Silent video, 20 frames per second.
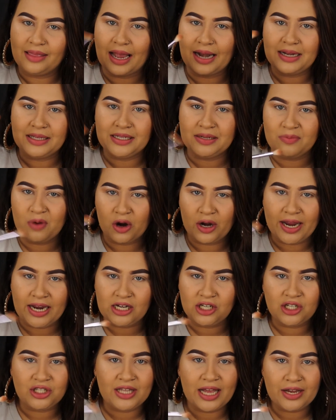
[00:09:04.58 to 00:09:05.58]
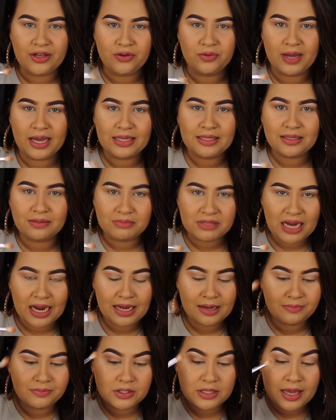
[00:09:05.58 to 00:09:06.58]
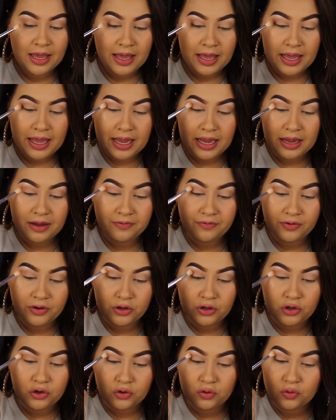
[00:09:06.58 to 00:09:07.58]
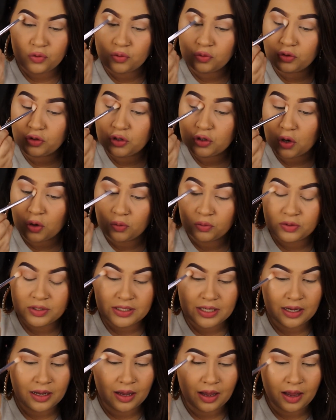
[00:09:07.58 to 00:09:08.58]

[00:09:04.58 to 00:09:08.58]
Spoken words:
line of demarcation that you get sometimes if you don't